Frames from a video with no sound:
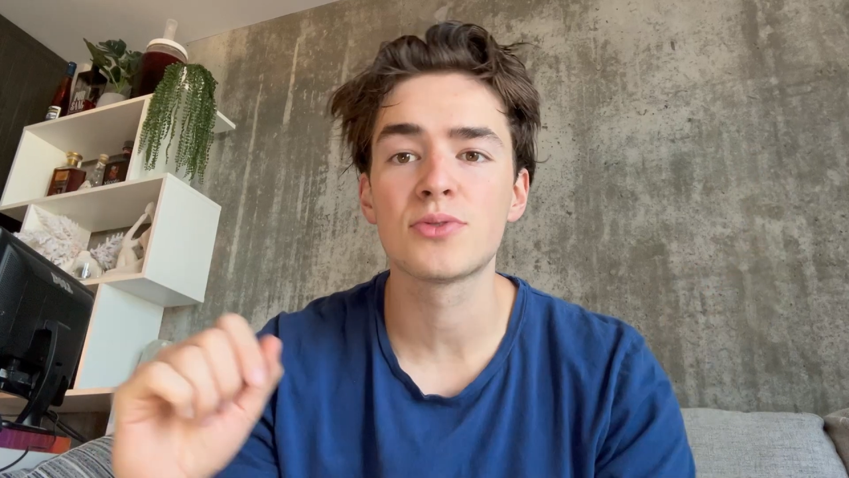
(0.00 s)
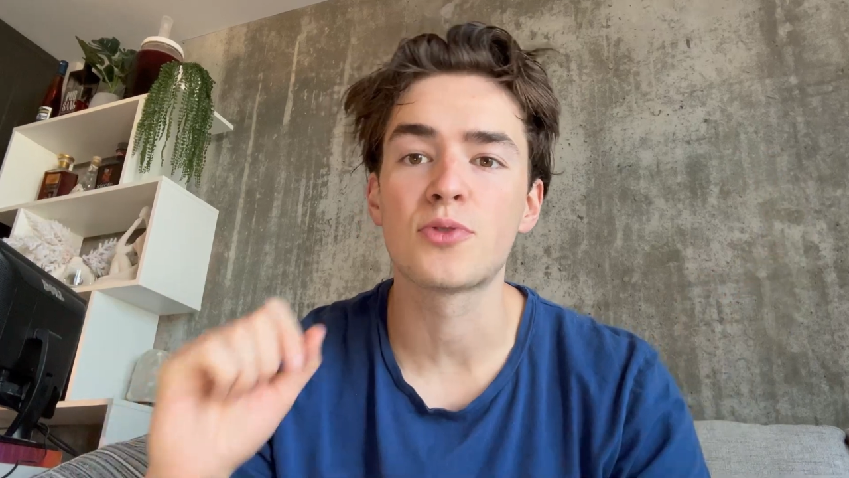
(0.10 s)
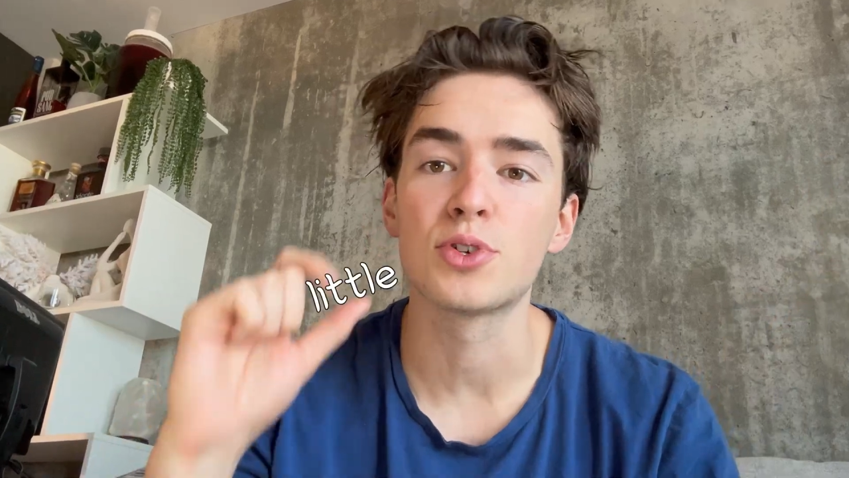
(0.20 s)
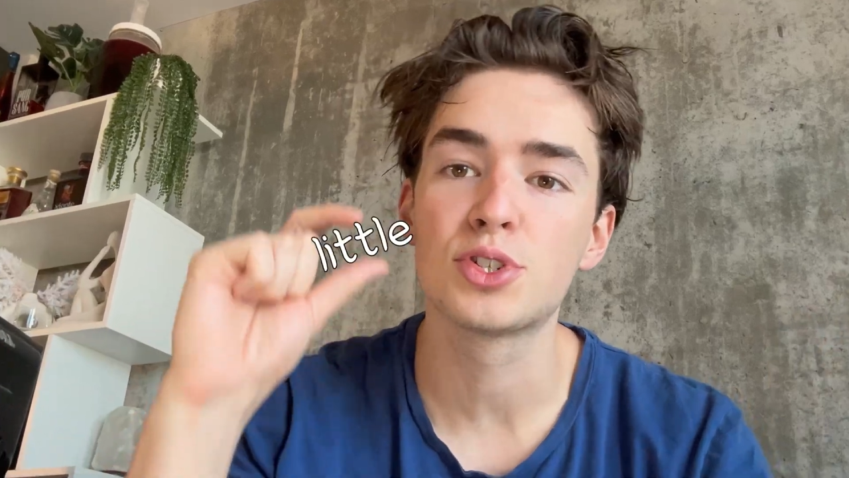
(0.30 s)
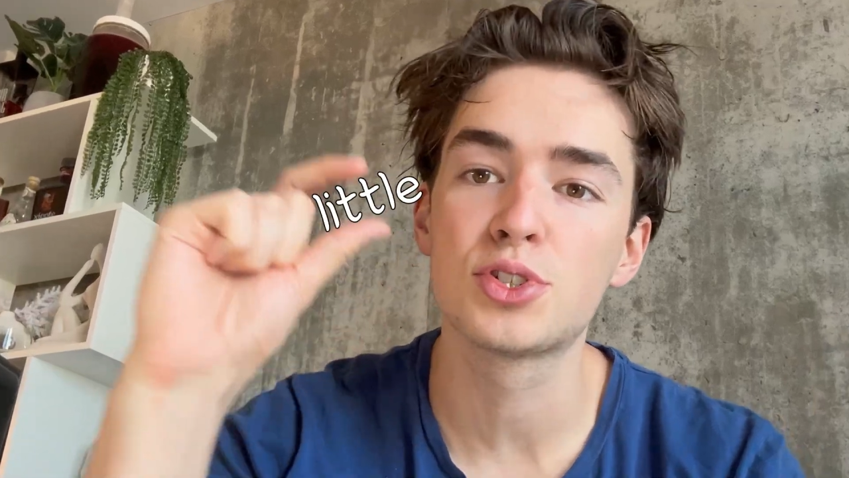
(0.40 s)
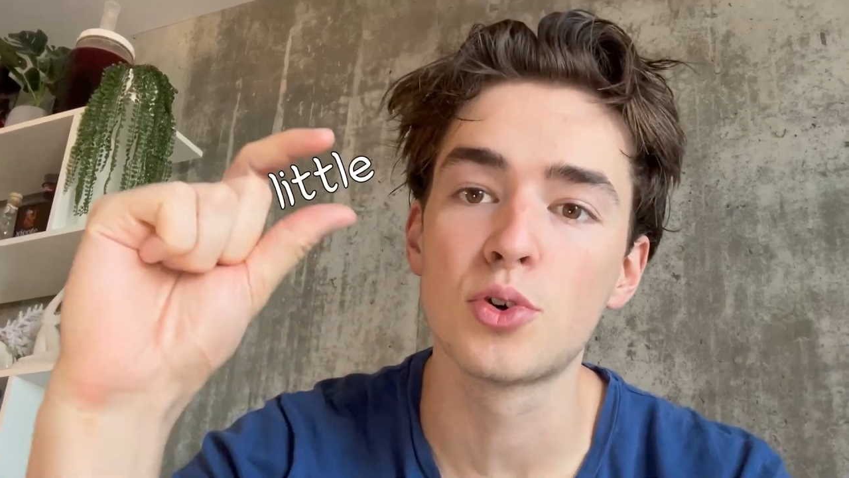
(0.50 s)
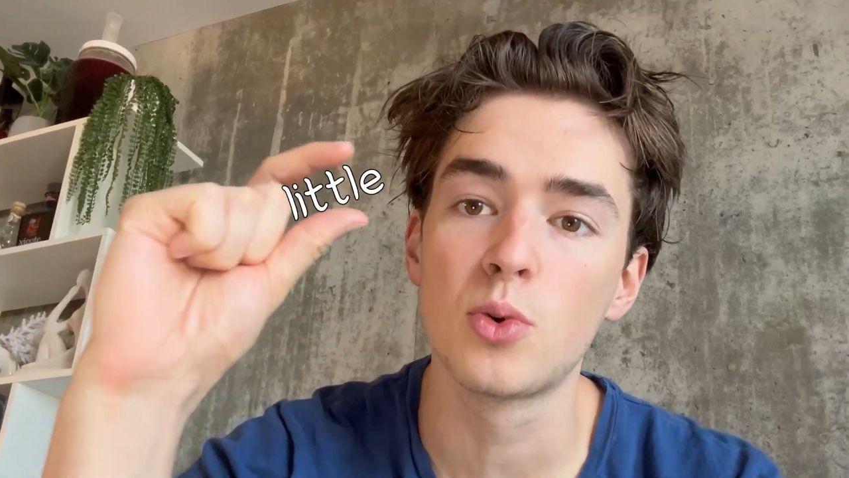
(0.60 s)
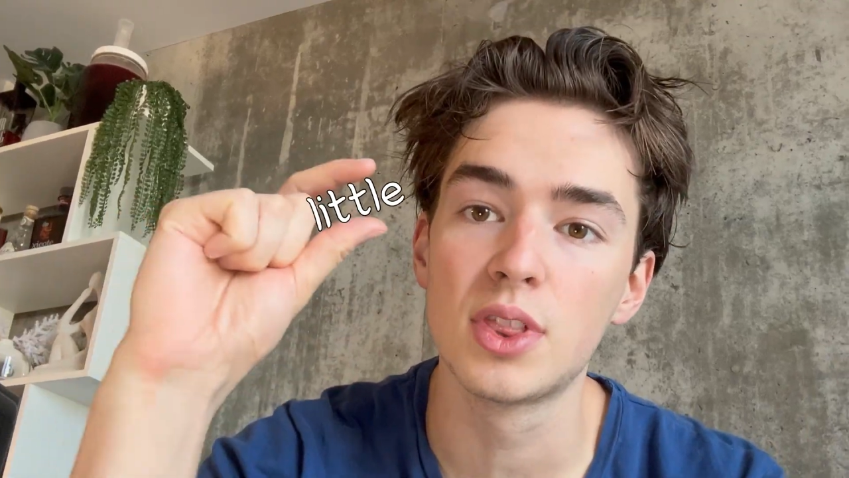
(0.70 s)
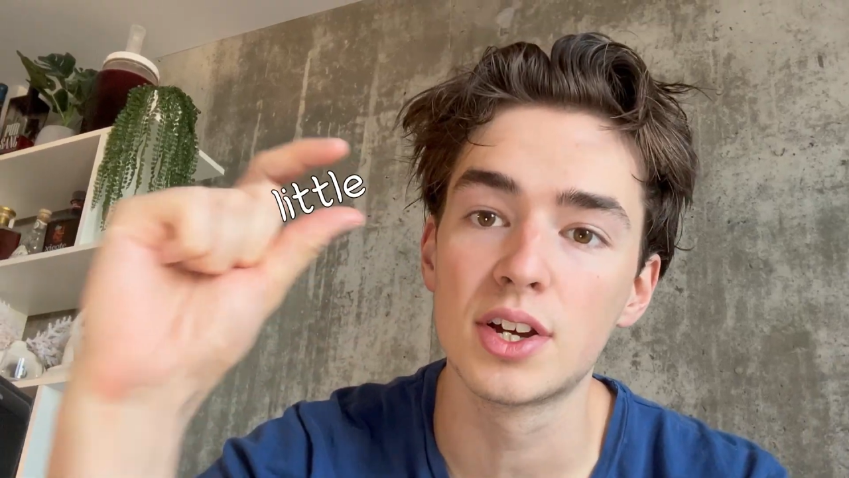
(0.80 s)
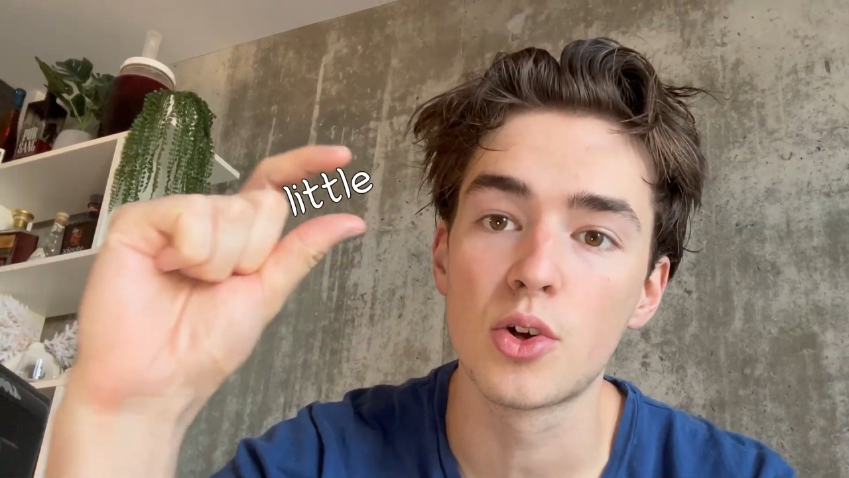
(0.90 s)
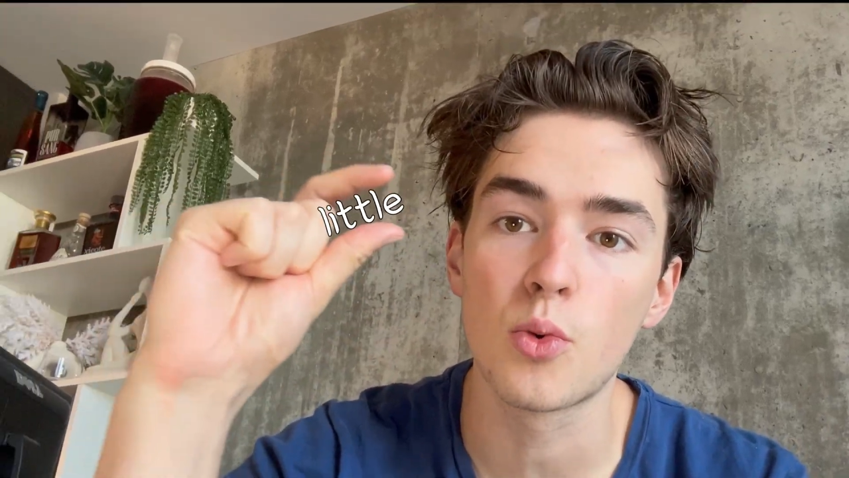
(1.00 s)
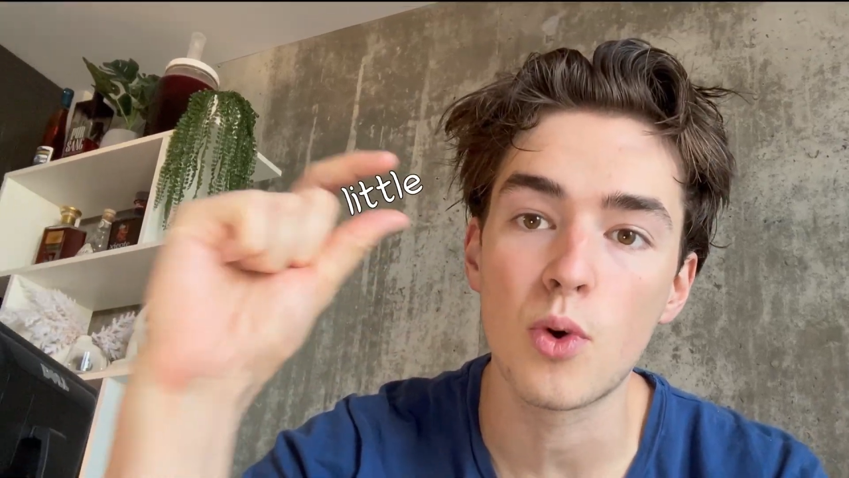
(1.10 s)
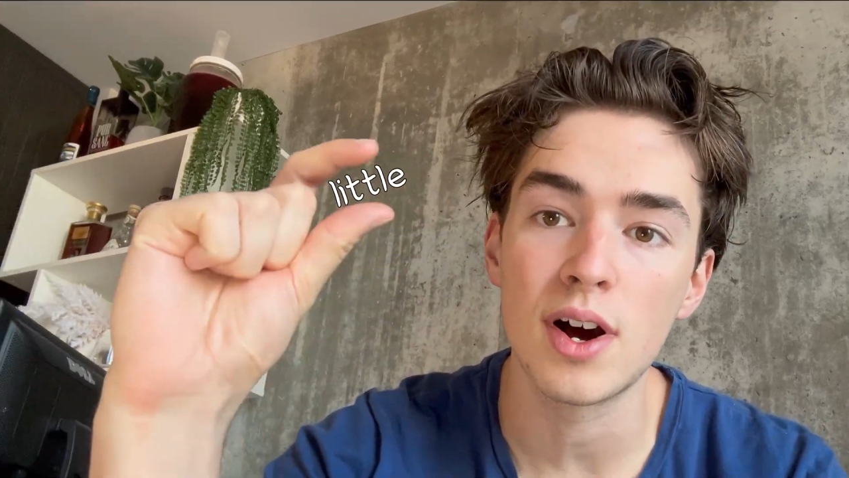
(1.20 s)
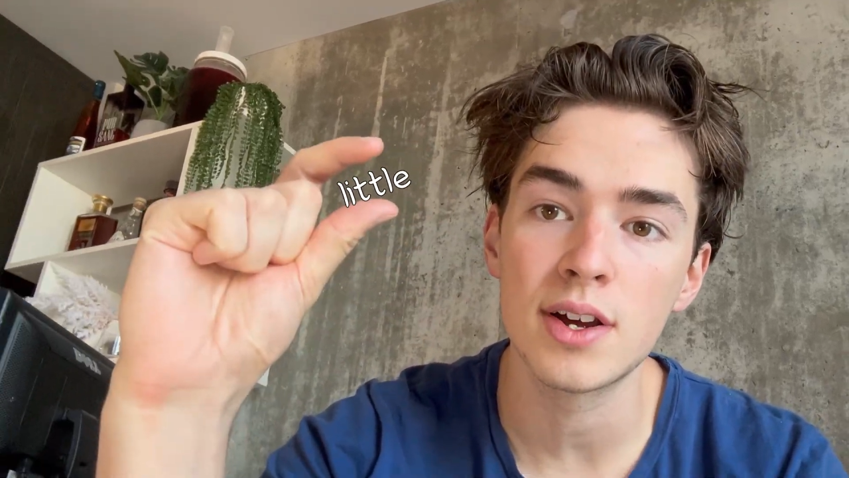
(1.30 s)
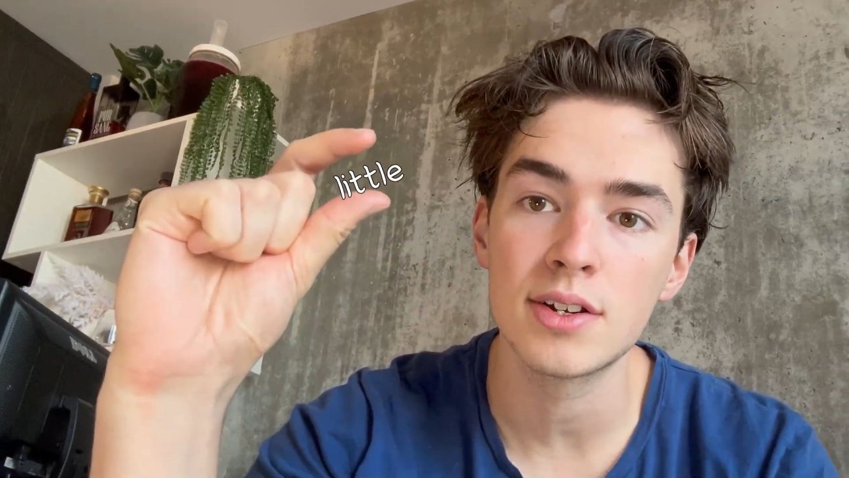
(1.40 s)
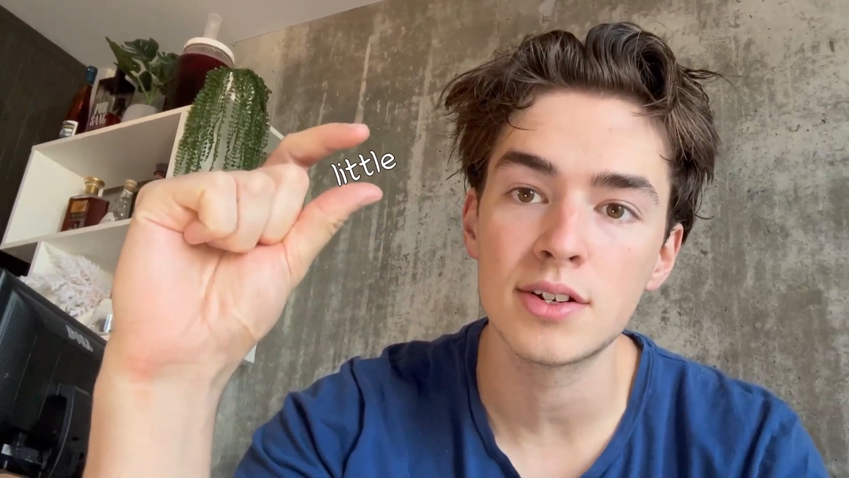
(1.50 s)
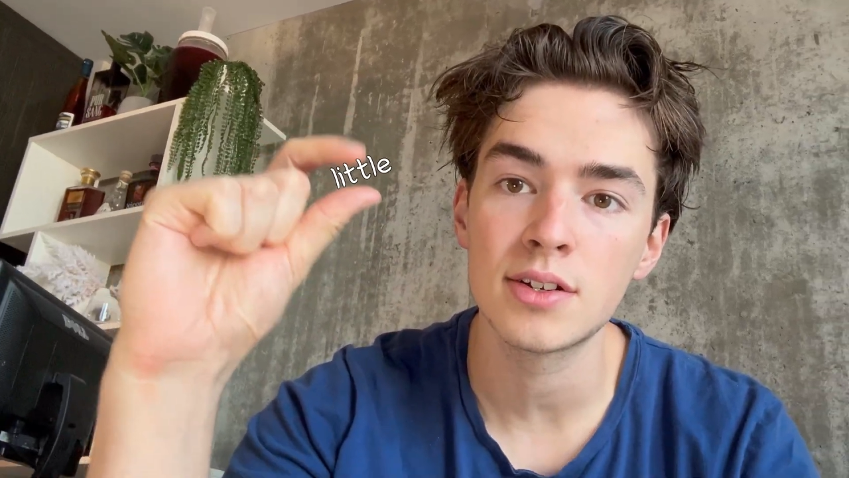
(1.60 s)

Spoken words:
for so little wine?